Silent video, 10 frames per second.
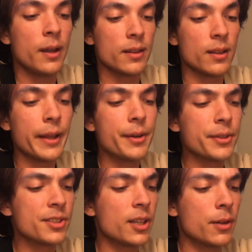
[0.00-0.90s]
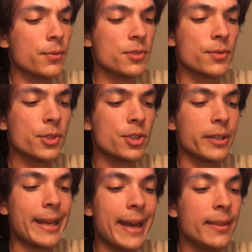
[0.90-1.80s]
The letter itself was
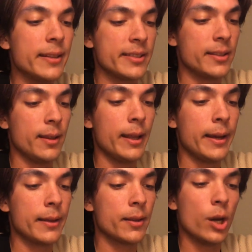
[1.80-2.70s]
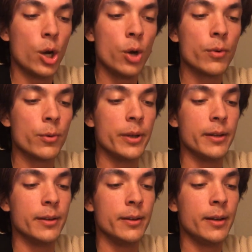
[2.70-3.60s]
virtually endless in length,
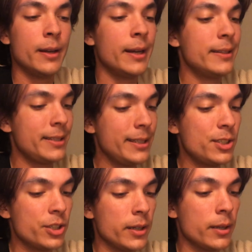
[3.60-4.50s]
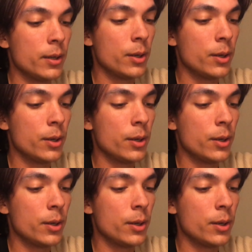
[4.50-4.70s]
overwritten, teaching,